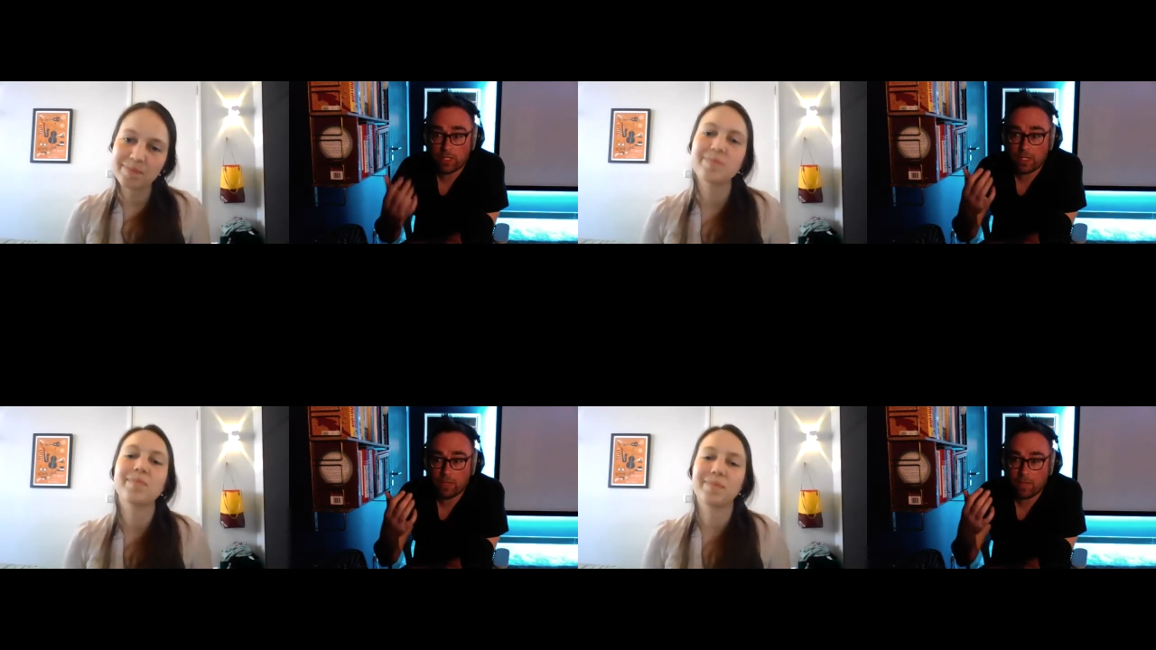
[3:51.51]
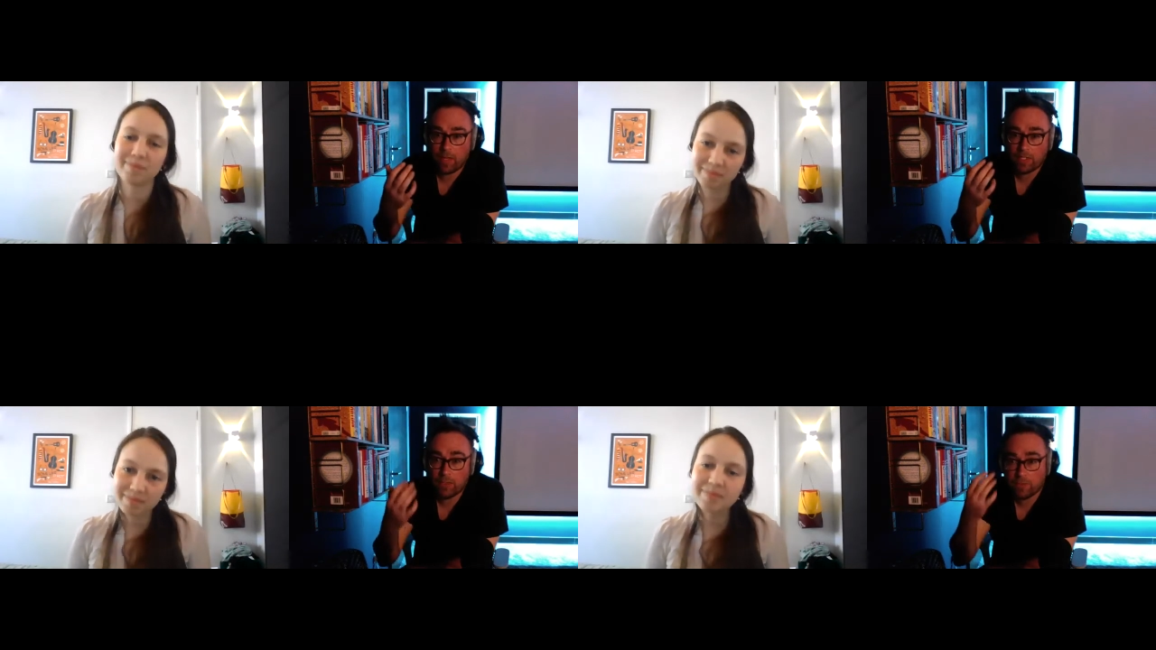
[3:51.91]
Speaker 1: um, I
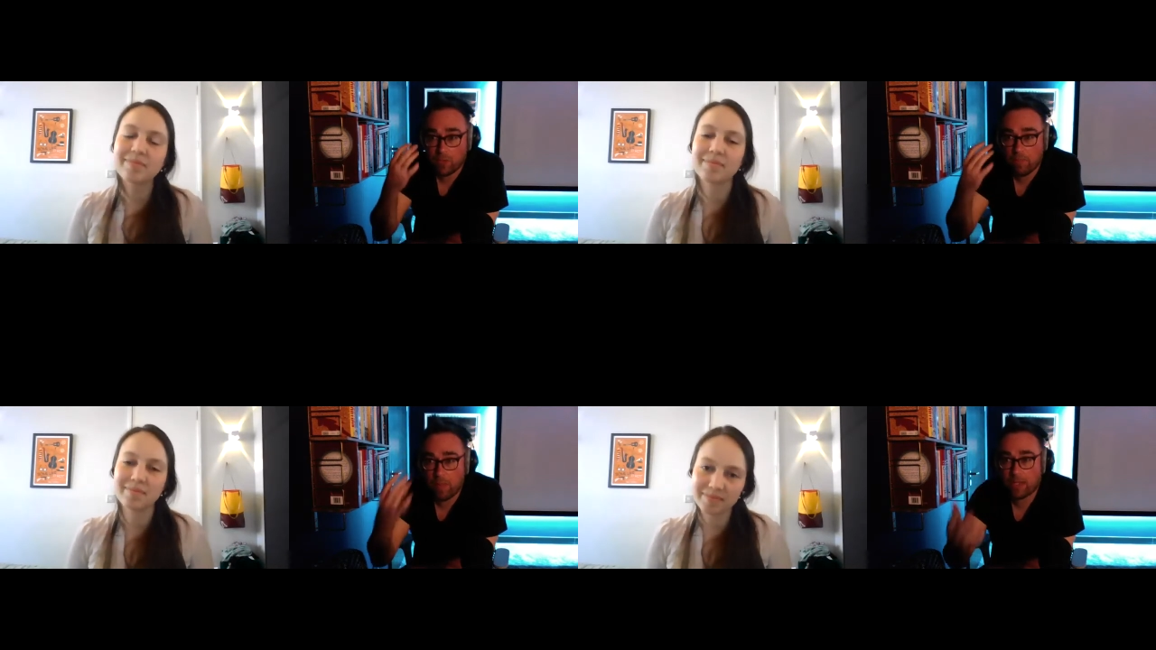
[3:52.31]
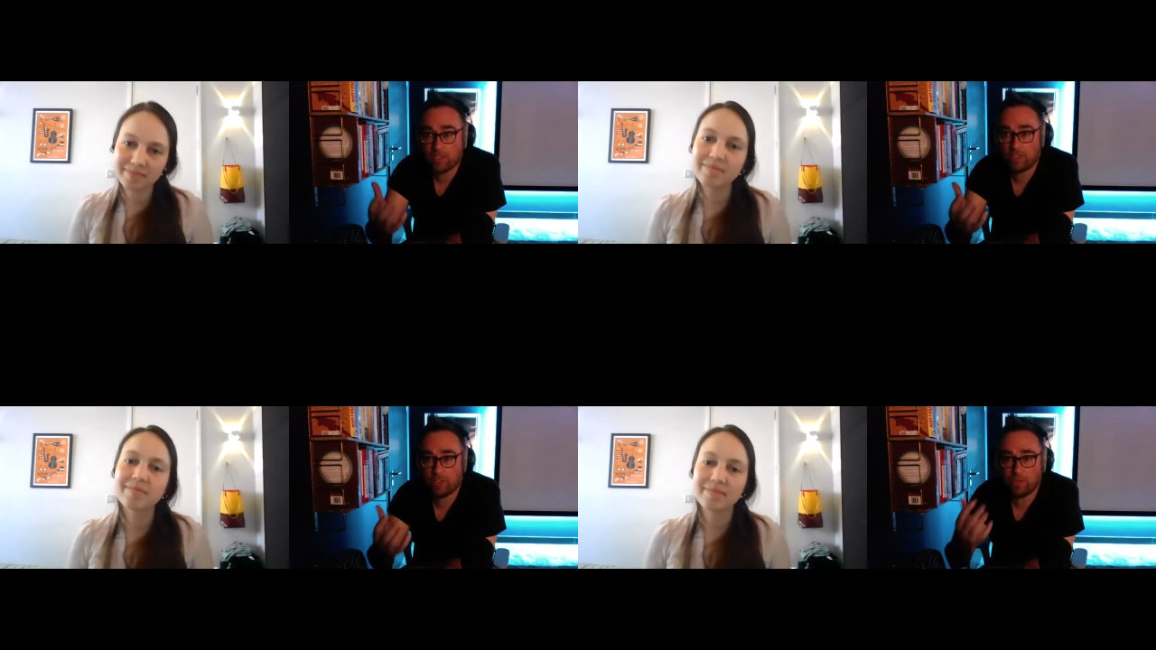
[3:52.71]
sort of go back
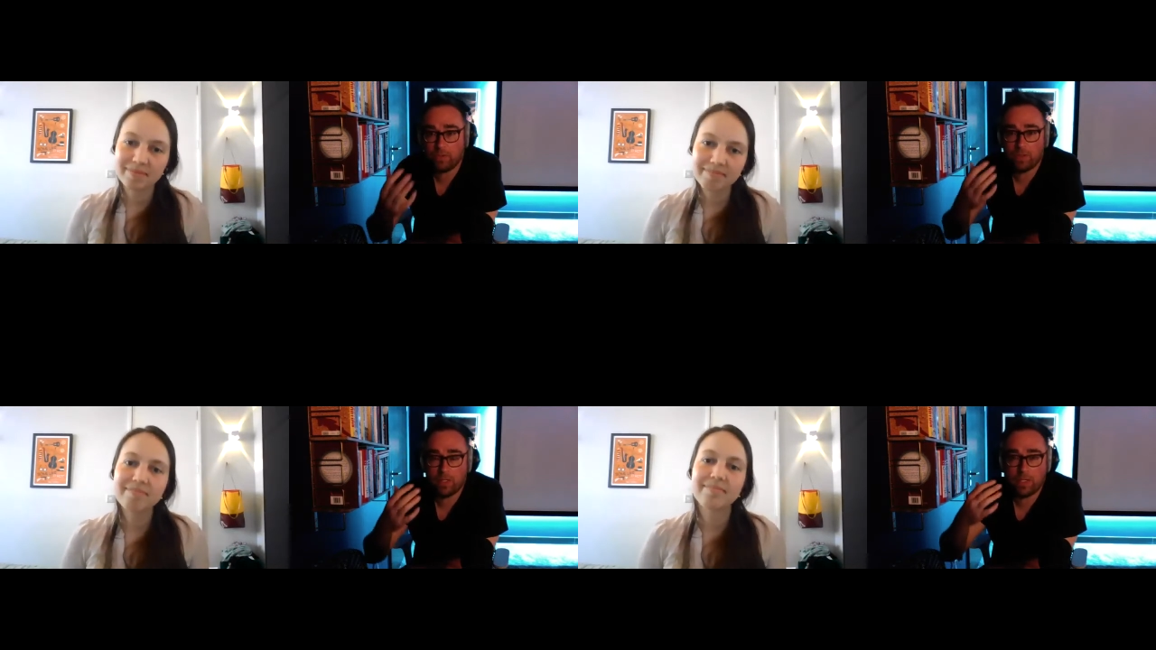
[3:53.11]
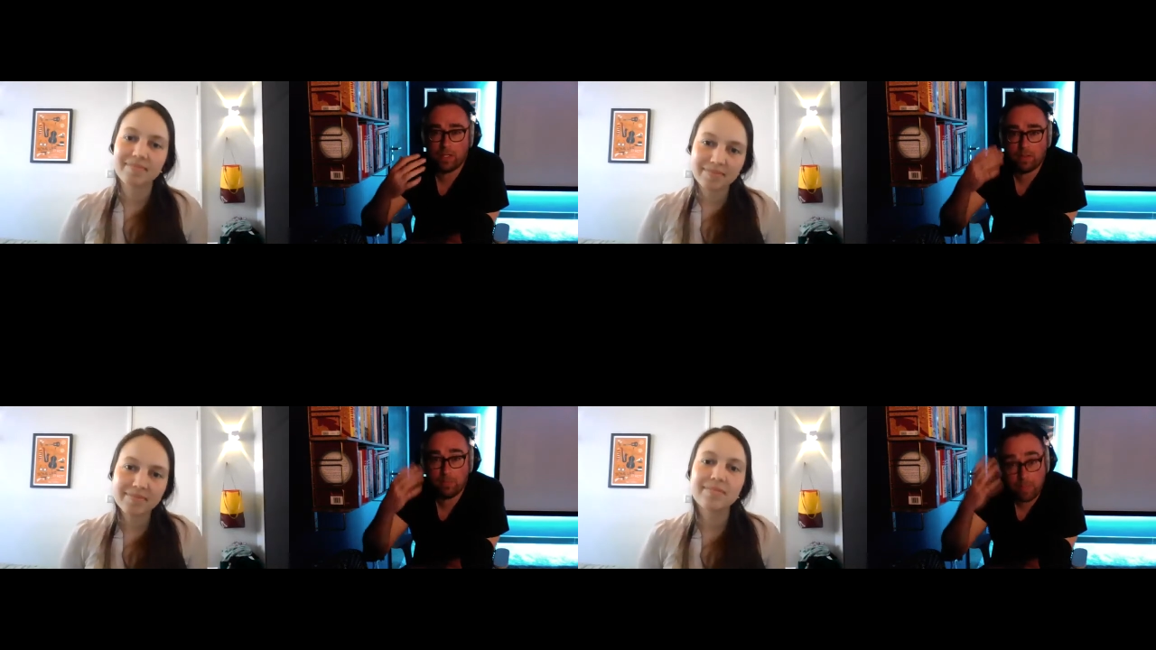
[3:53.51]
to uh,
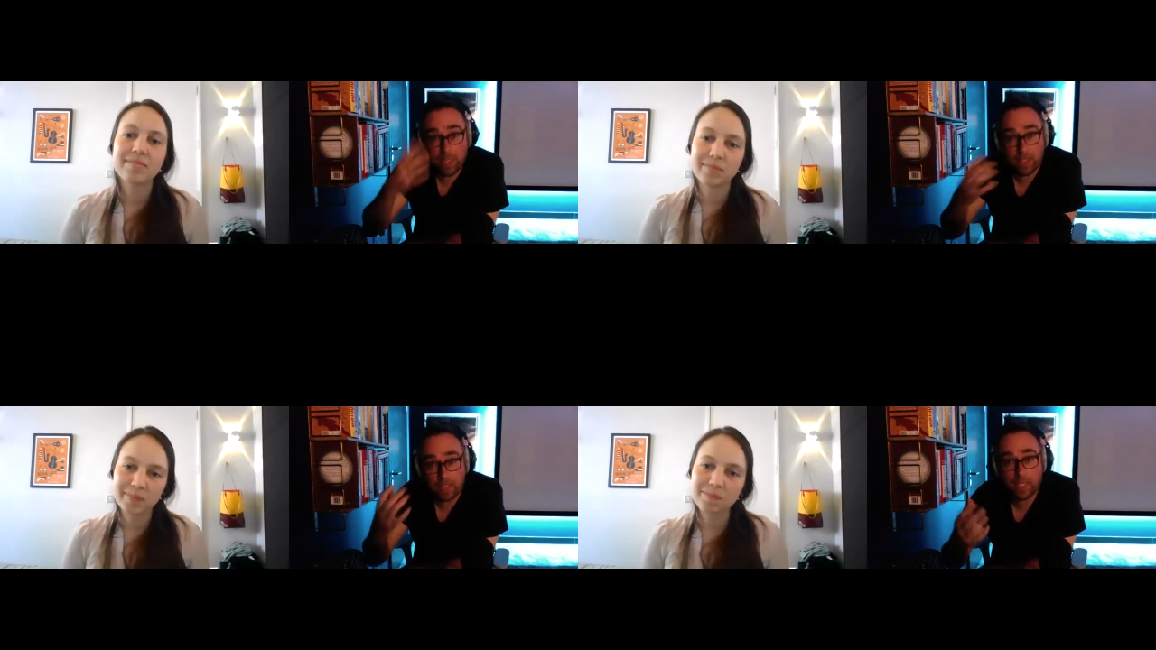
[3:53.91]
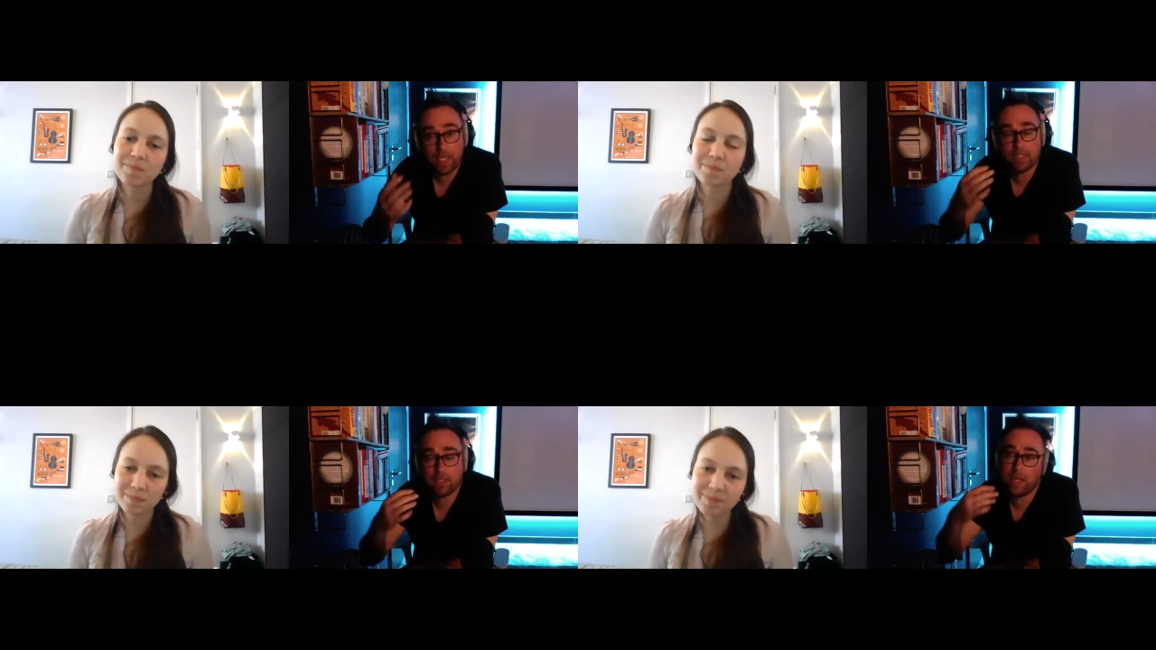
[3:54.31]
being a
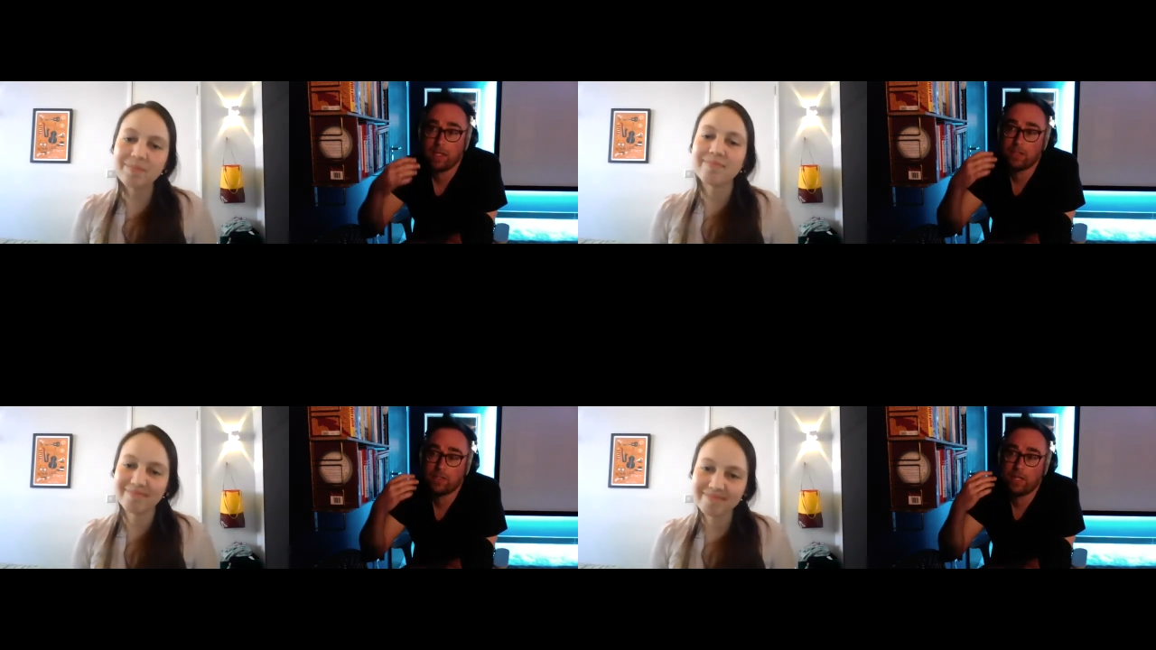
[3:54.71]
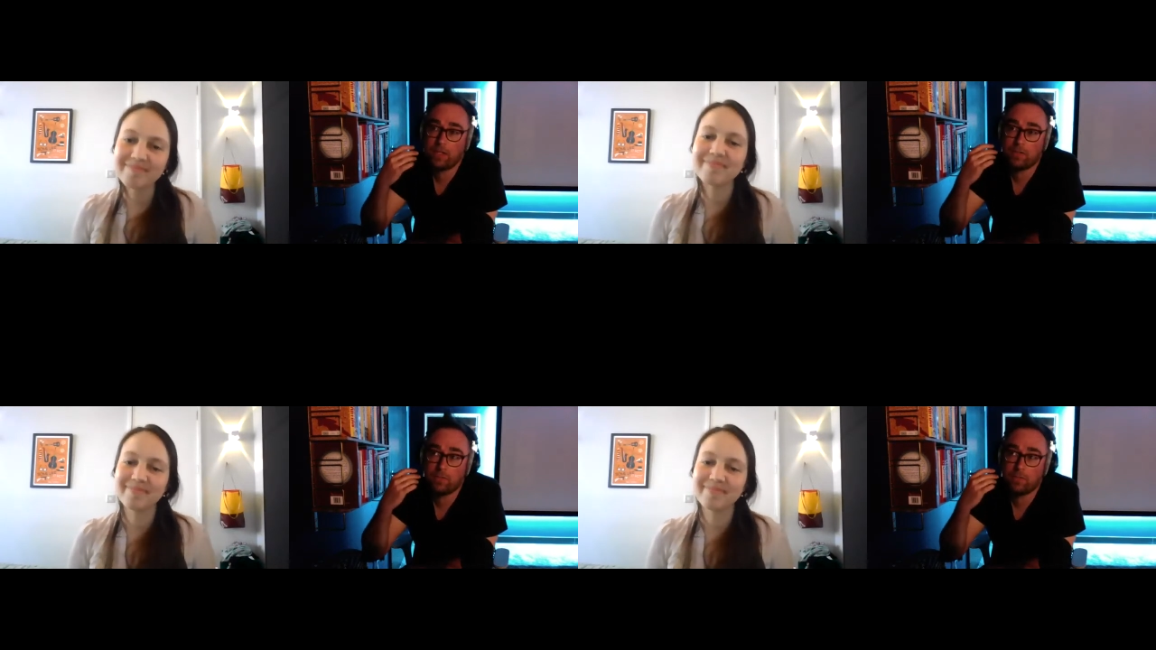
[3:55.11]
kid and and